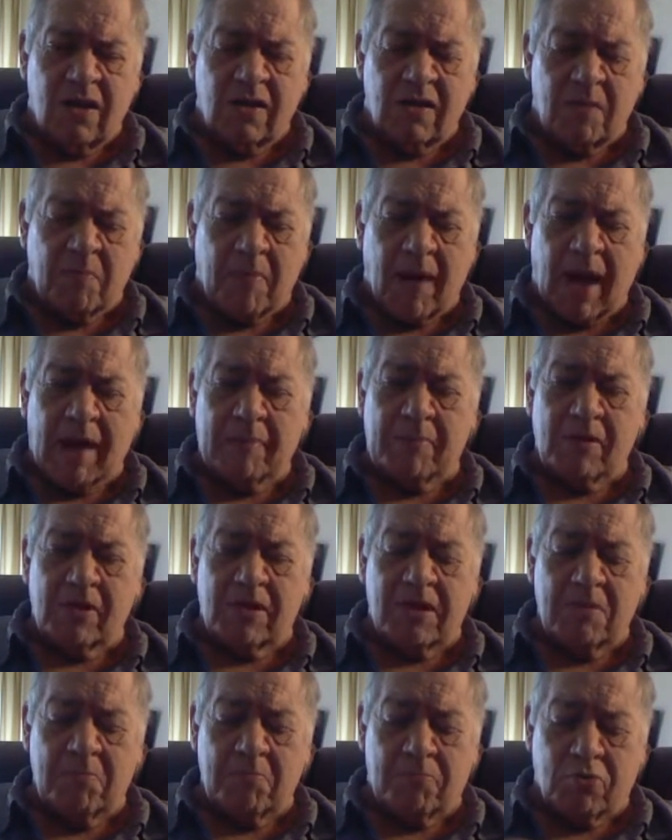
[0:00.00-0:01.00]
the Bible
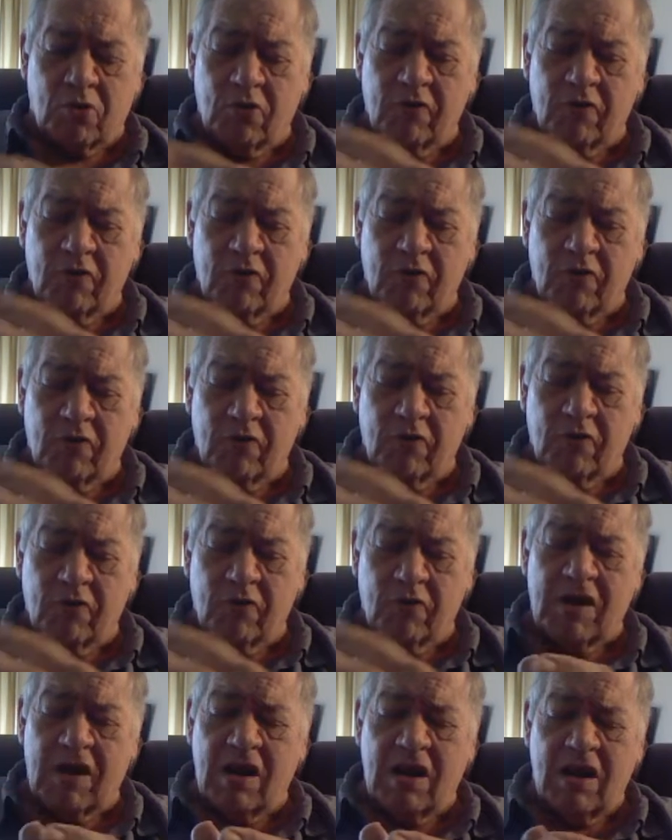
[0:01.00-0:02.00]
can prove
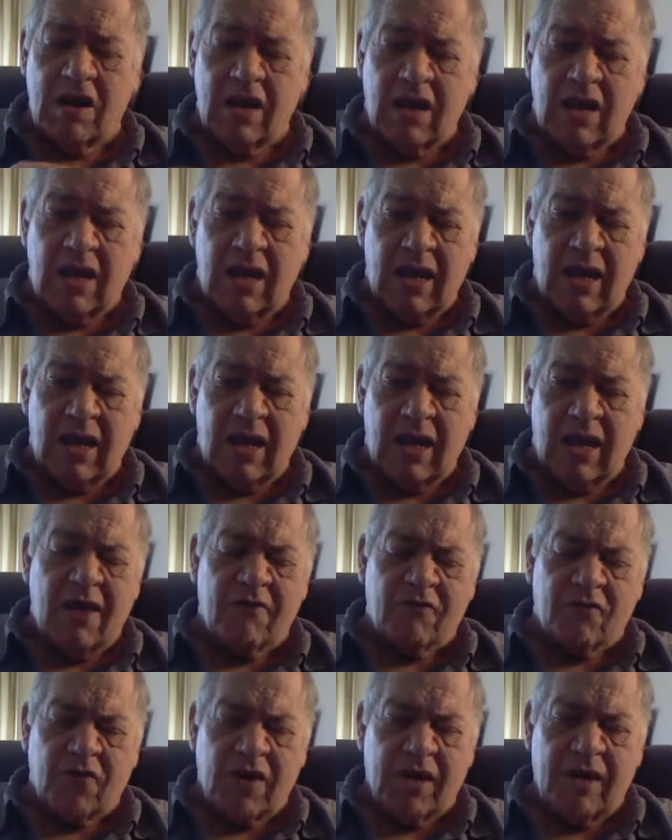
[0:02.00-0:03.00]
itself in
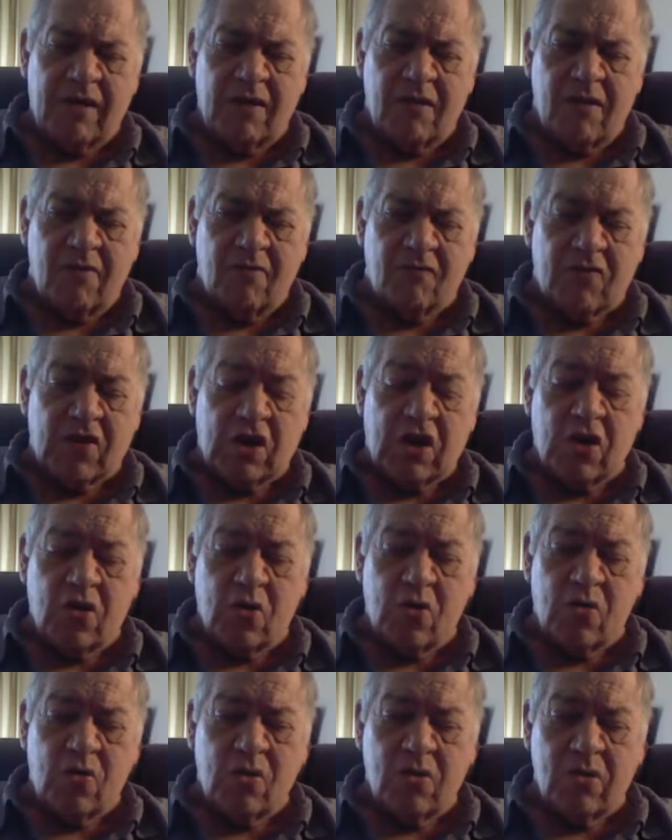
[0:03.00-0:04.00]
every
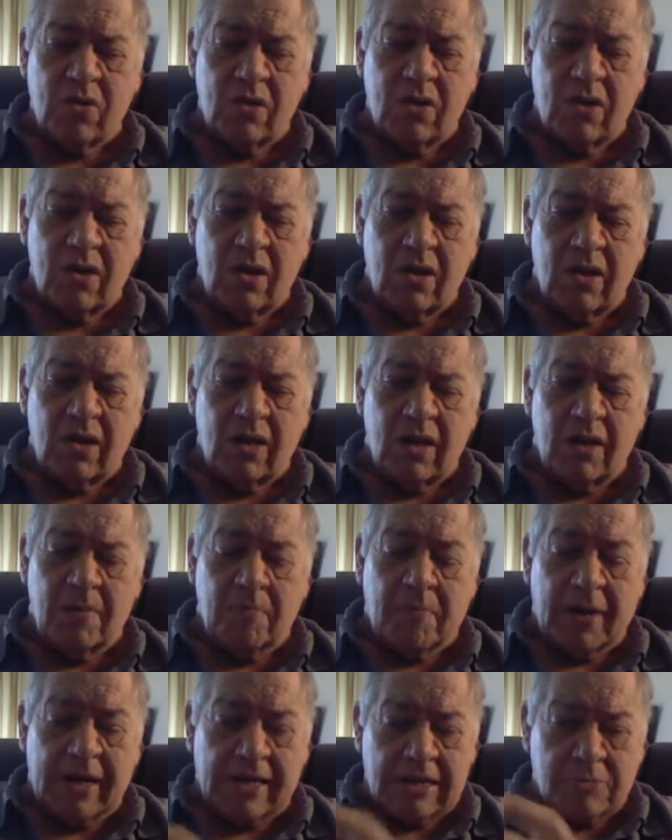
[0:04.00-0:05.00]
anew,
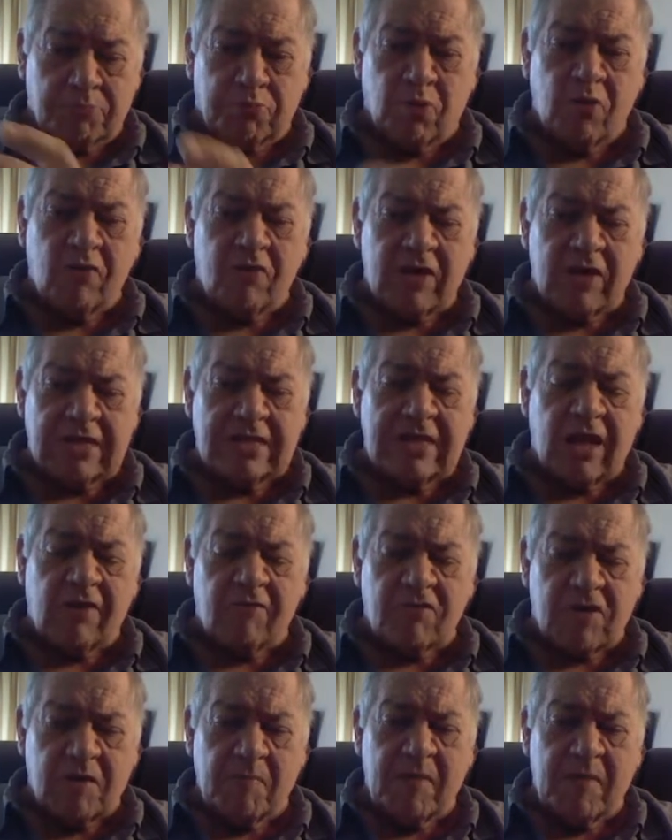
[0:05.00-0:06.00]
but it's proved
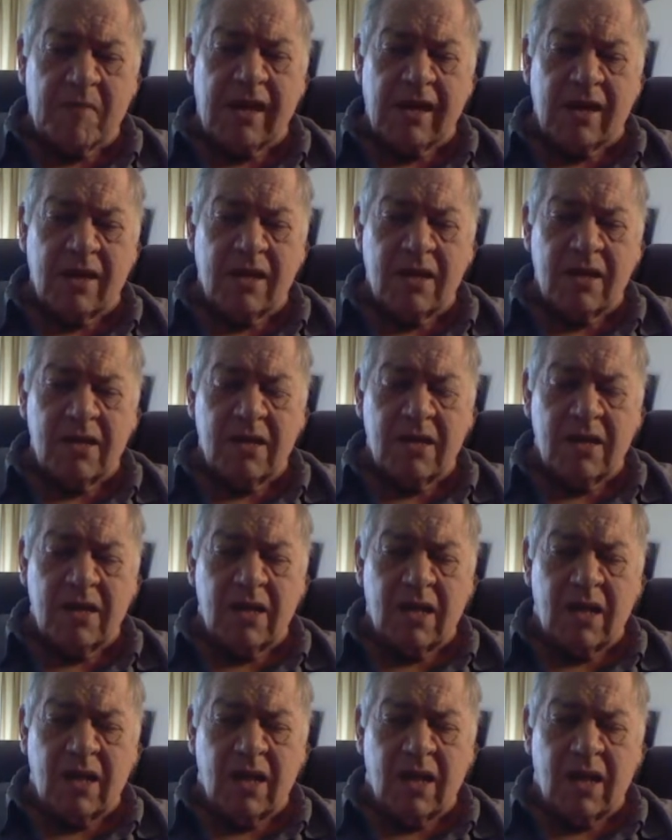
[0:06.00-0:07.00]
itself to me,
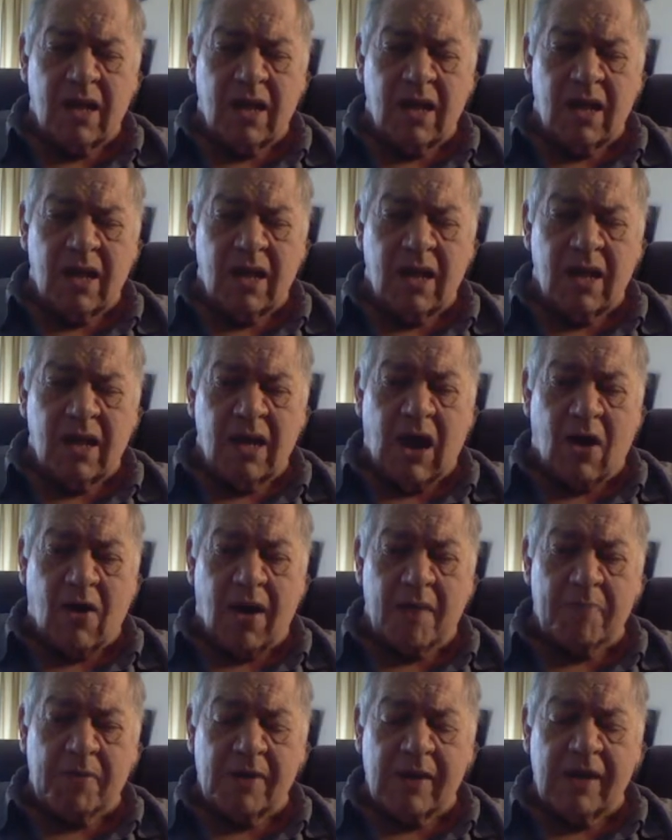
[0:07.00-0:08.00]
and now I
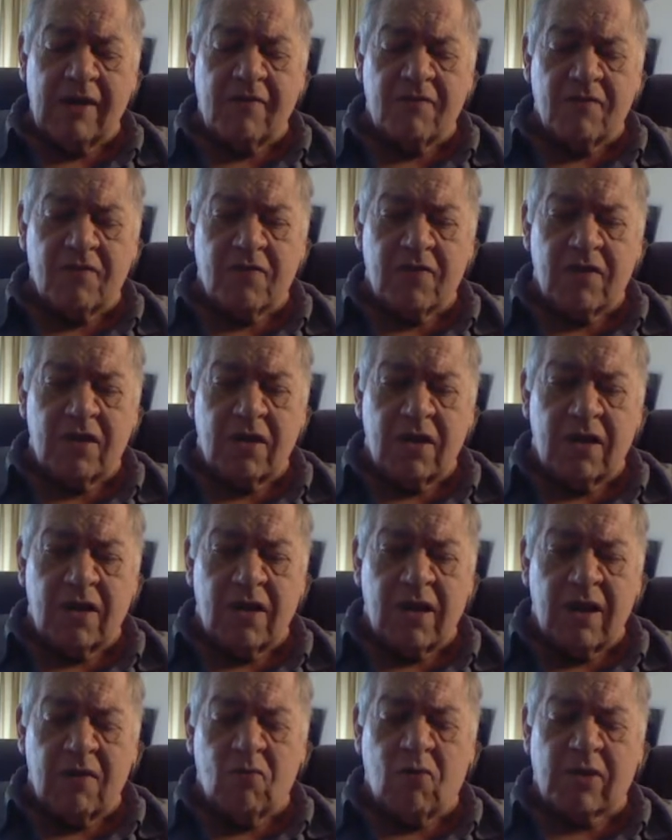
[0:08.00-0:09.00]
believe
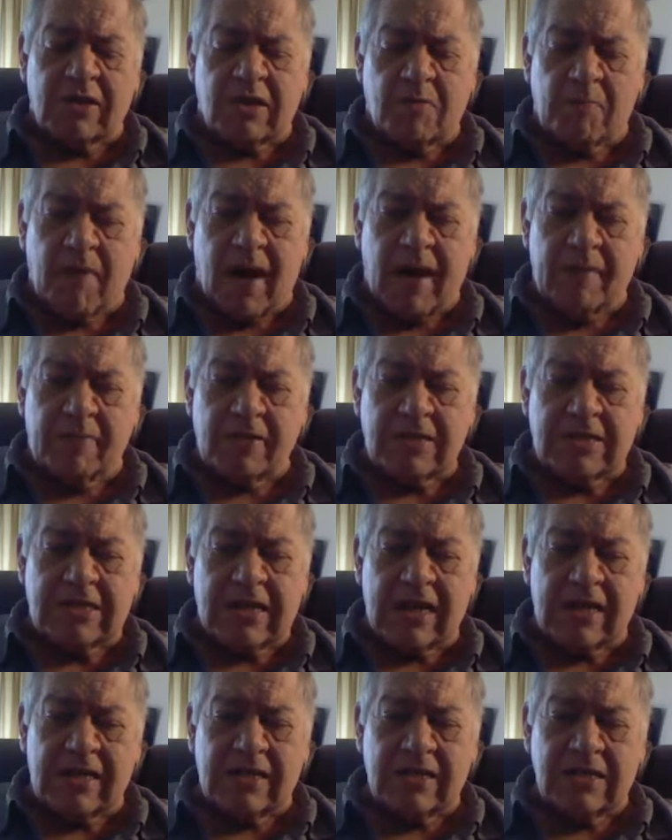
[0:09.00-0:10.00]
in what the Bible
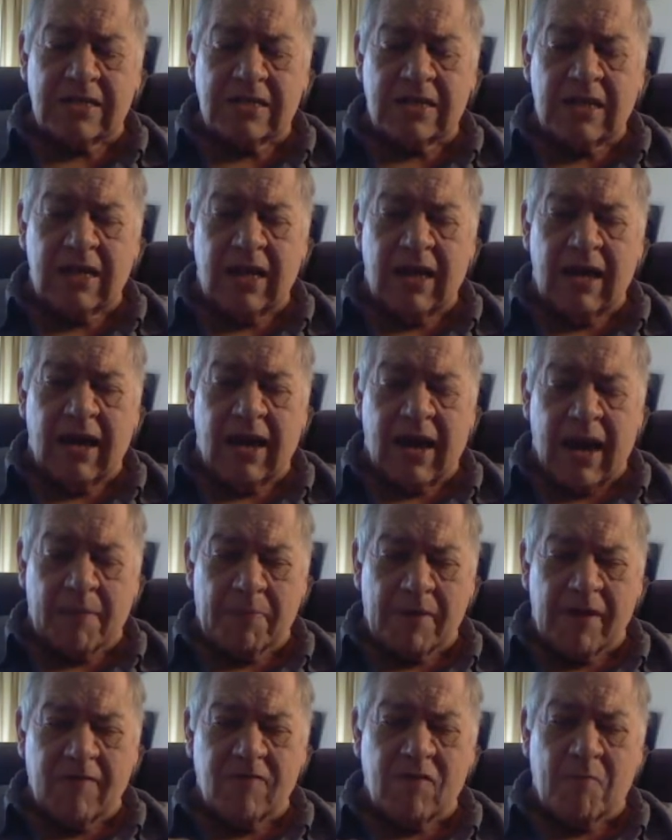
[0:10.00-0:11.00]
says. And I
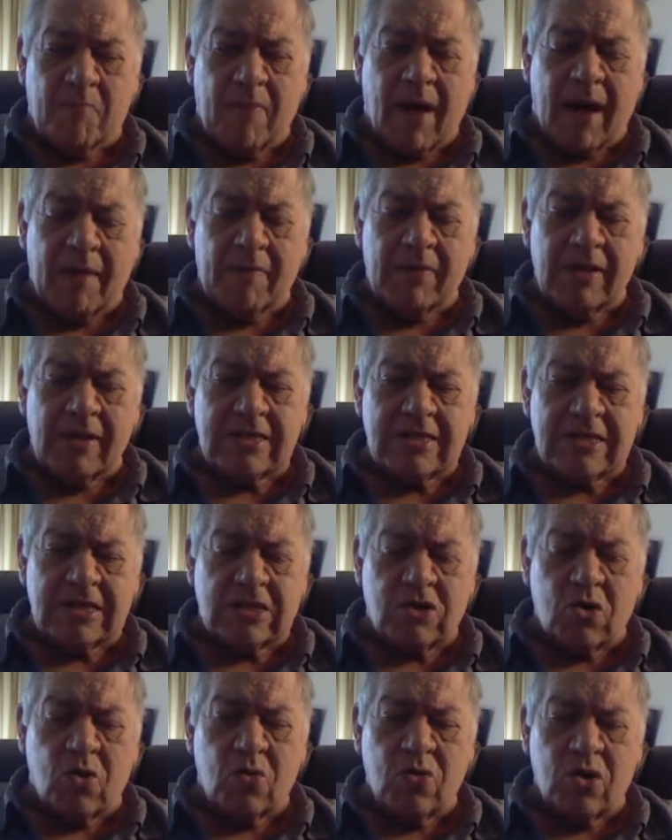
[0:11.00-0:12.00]
believe the Bible is
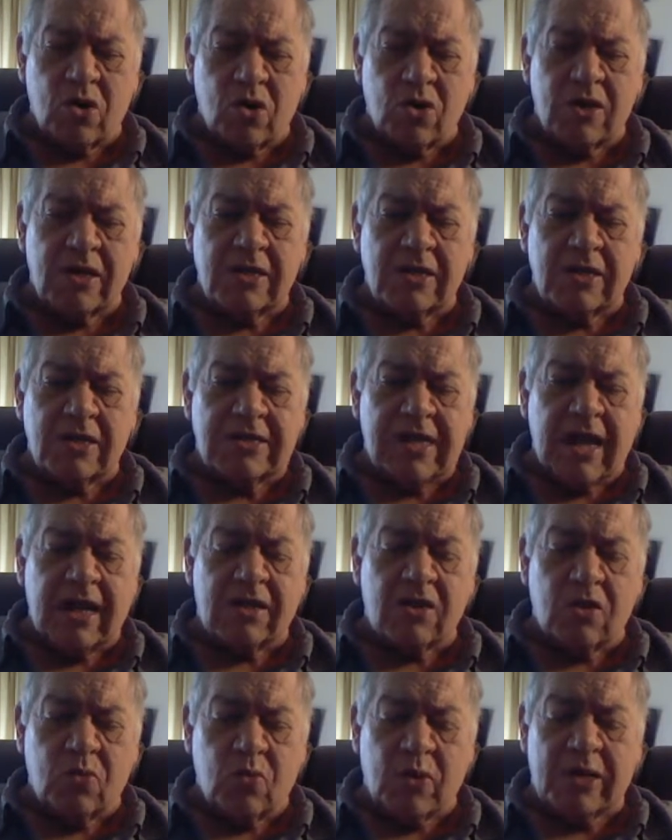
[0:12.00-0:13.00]
its own good
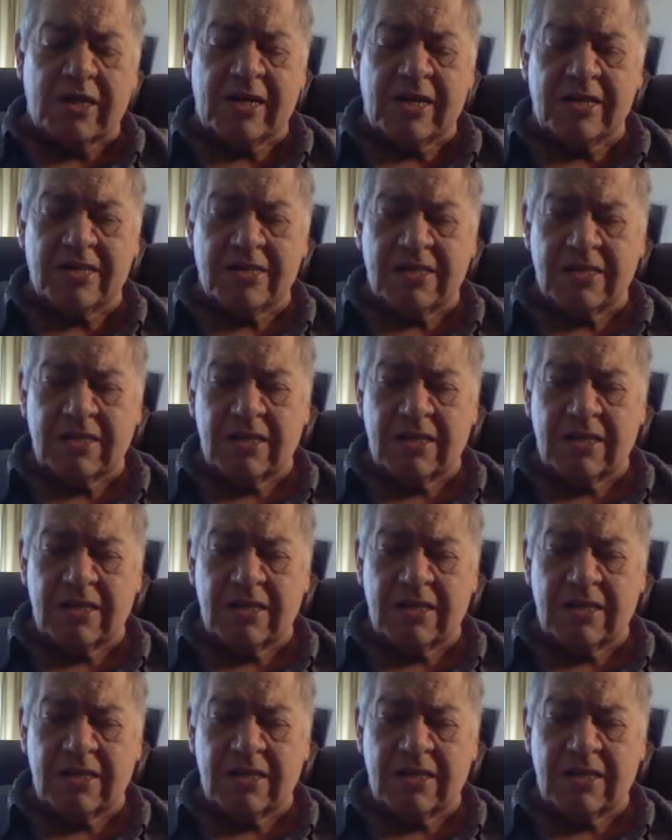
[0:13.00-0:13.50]
standard witness.